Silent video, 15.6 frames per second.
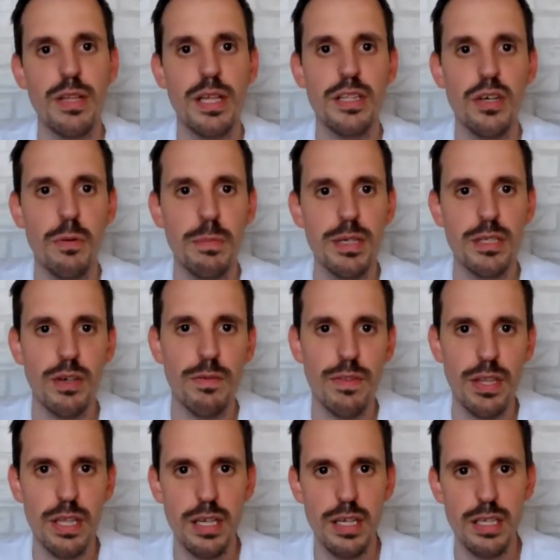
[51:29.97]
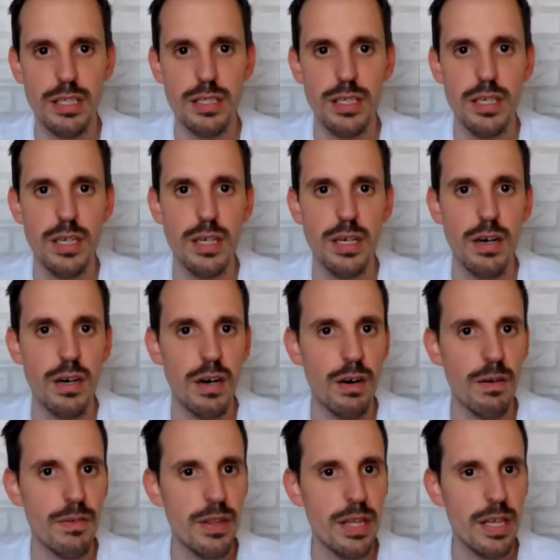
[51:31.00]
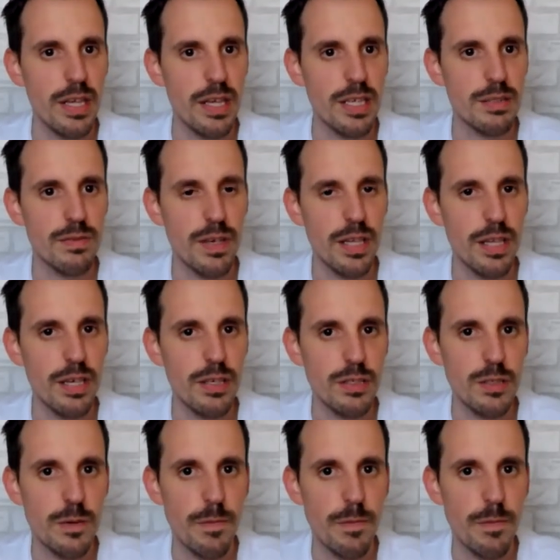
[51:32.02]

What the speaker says: topics of these videos.